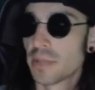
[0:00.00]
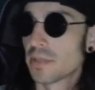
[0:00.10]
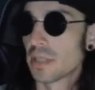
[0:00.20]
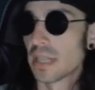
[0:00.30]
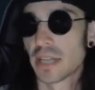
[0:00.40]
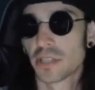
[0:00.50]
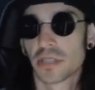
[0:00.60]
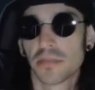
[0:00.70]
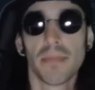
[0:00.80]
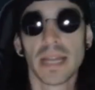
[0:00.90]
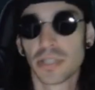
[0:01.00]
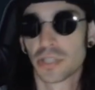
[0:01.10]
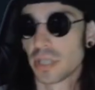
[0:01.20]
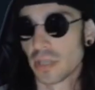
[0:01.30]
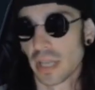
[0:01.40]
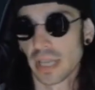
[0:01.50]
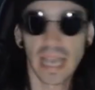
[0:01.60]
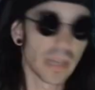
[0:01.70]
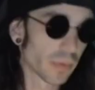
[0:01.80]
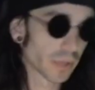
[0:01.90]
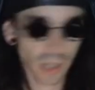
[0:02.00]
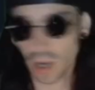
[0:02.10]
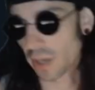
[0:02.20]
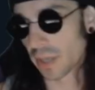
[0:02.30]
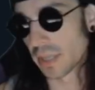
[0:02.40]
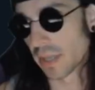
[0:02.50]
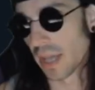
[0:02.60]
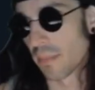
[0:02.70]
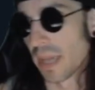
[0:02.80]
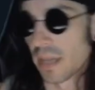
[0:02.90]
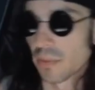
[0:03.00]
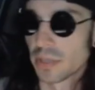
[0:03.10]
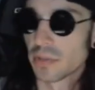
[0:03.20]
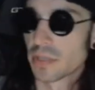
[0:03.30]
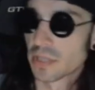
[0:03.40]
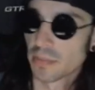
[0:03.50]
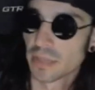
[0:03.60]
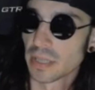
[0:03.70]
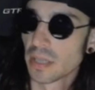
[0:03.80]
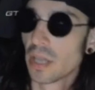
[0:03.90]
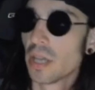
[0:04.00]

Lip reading: are not just mentioned like, hey, we're talking to them, hey, we're doing something.